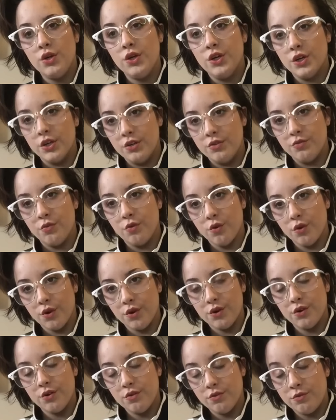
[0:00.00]
good
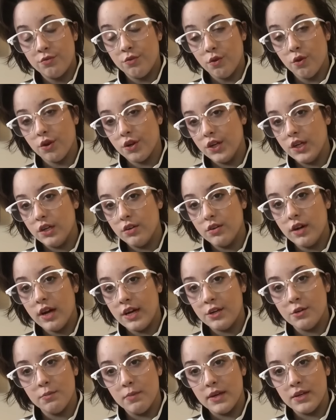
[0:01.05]
for you
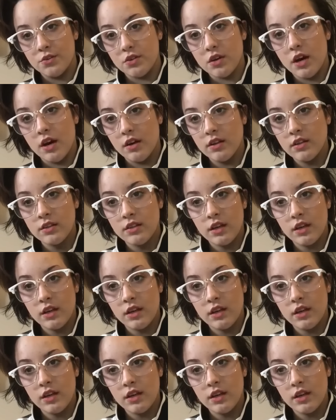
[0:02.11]
and your mental health,